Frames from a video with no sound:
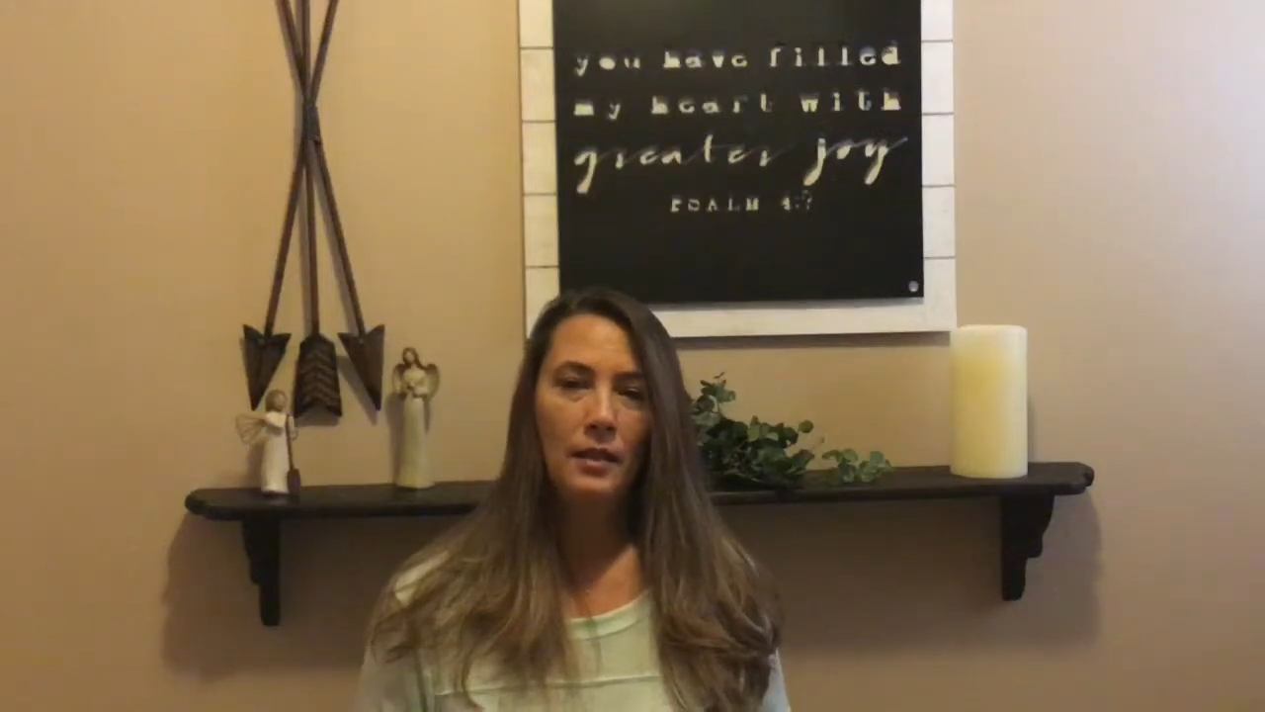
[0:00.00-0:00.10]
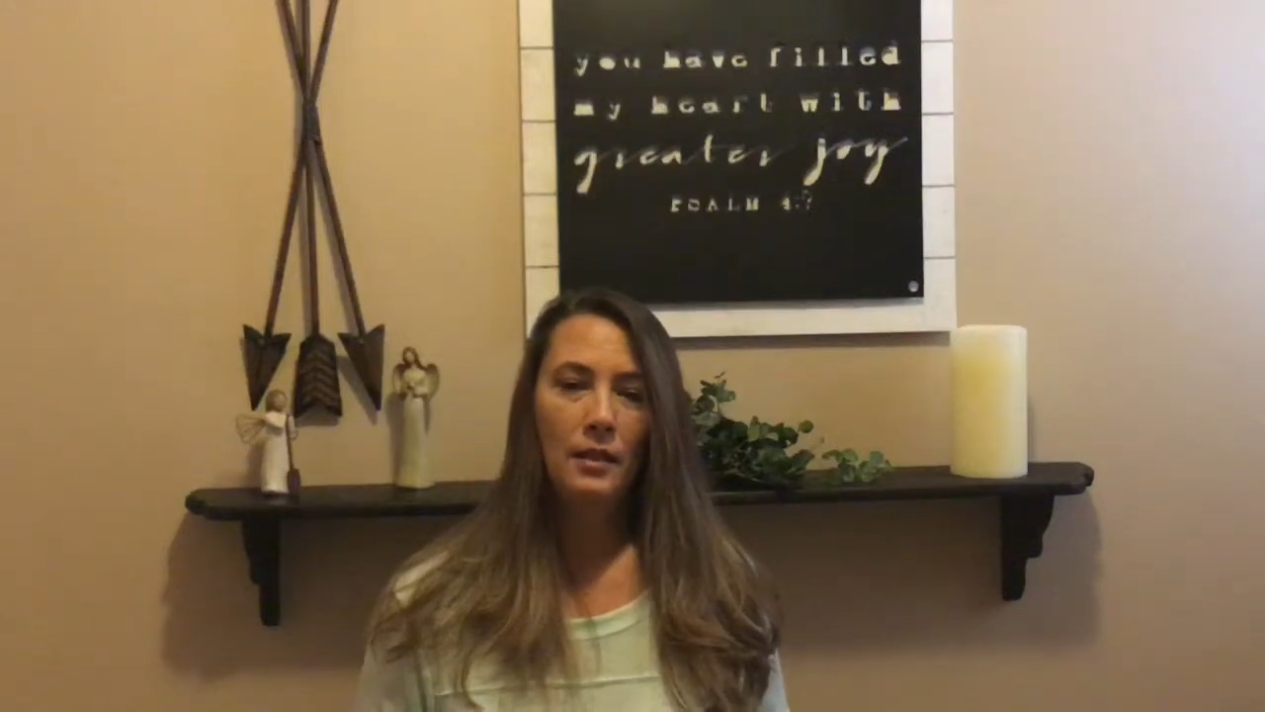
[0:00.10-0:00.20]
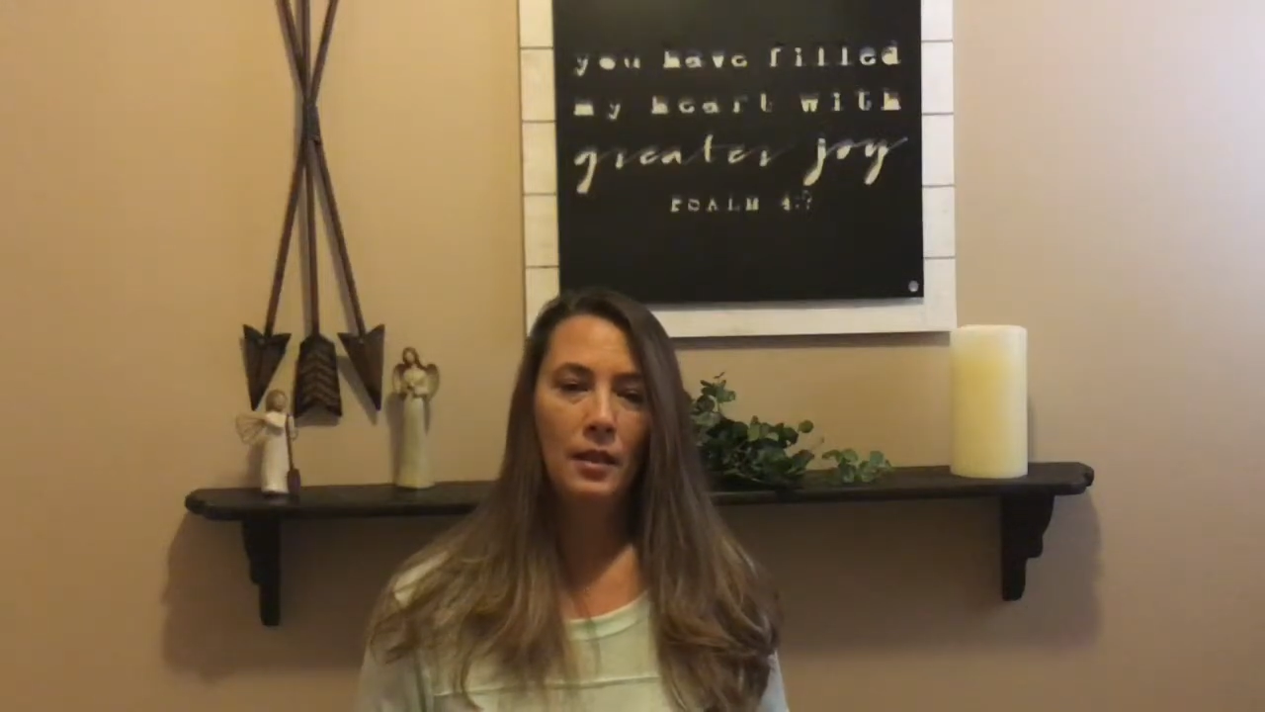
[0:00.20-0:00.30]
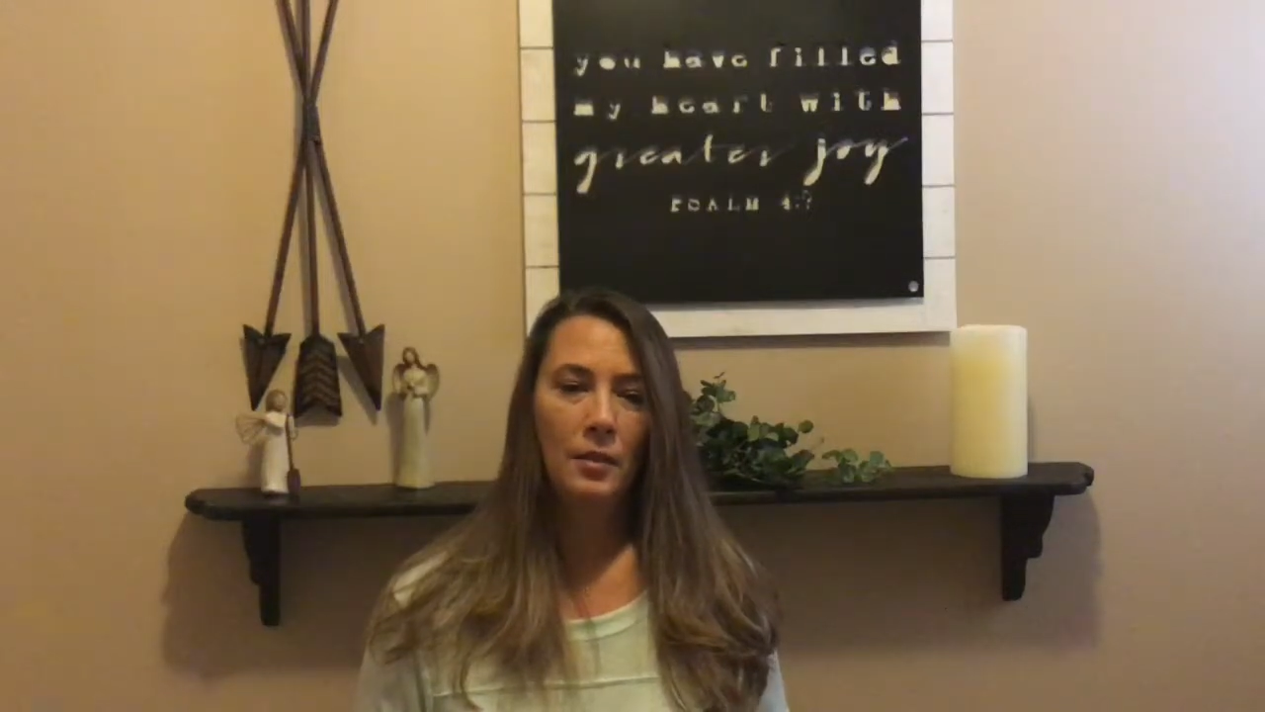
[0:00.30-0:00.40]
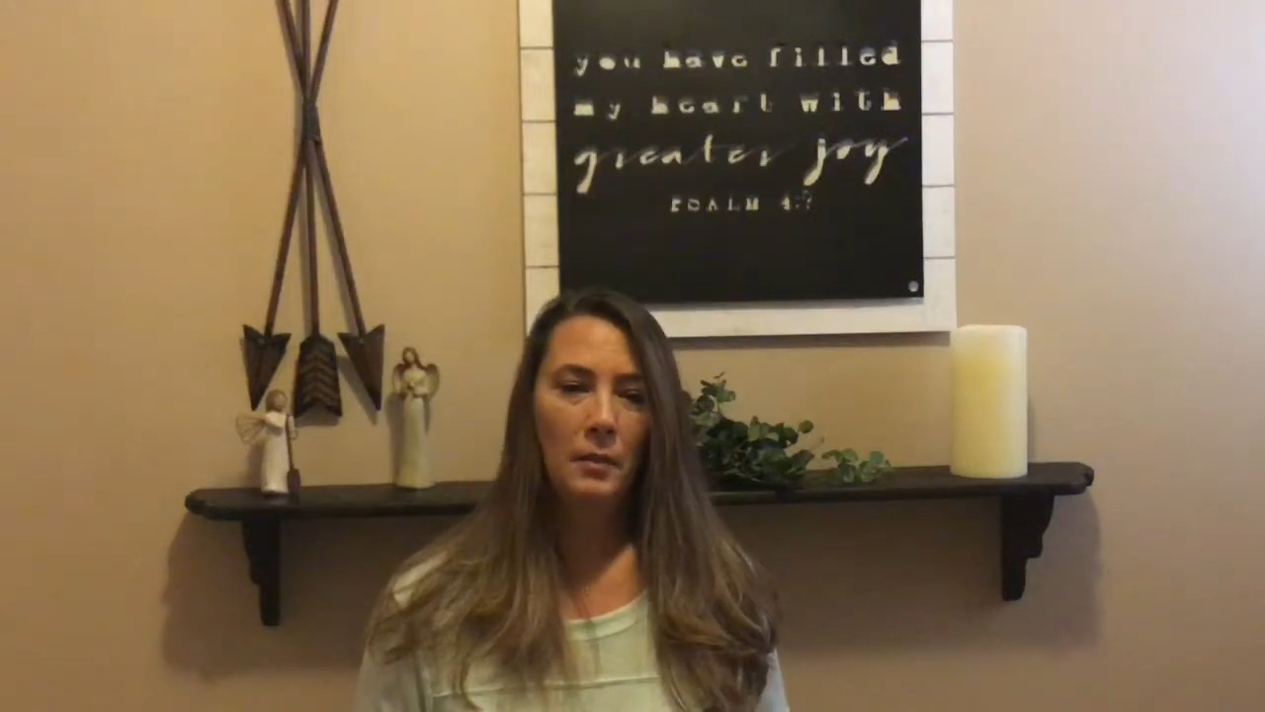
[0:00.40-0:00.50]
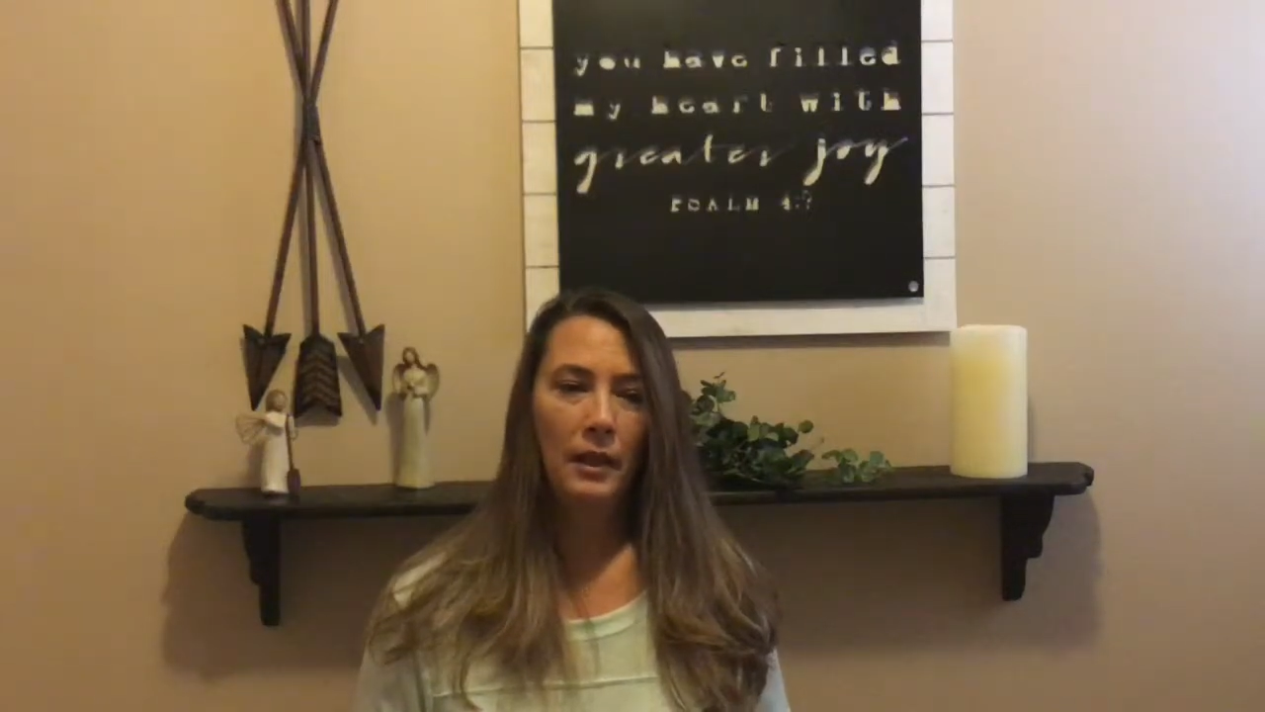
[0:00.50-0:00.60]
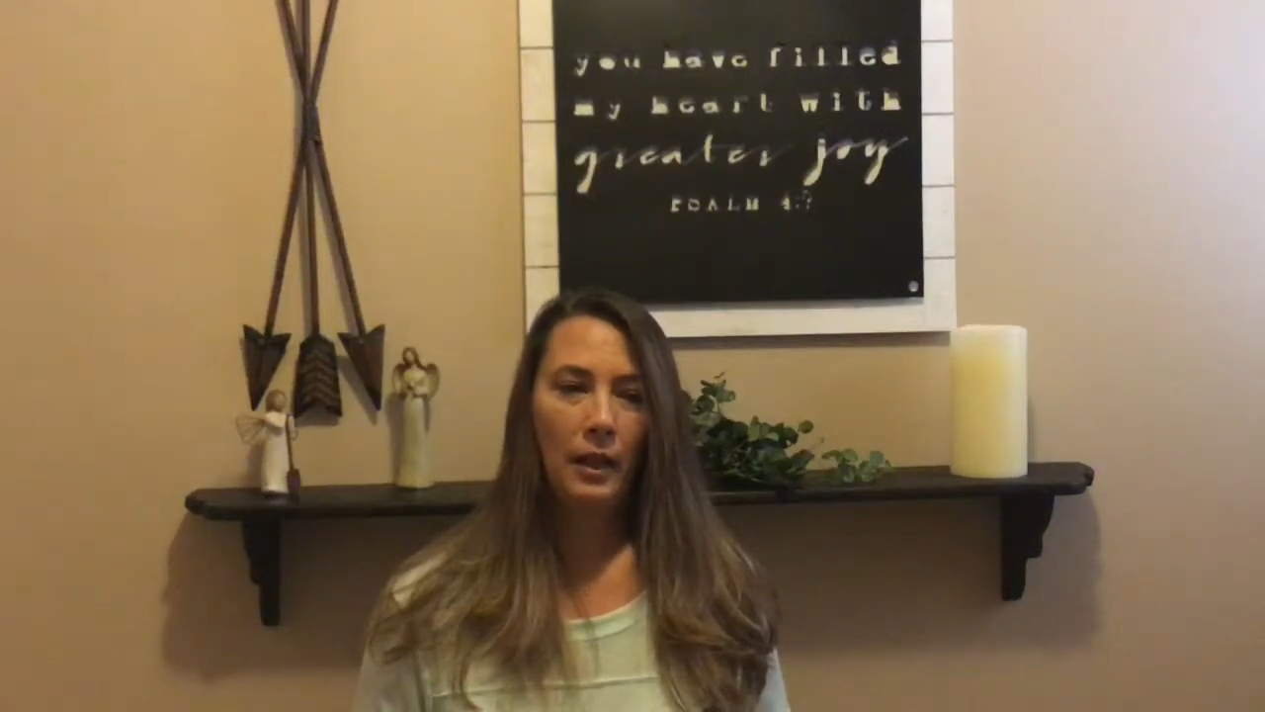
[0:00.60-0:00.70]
My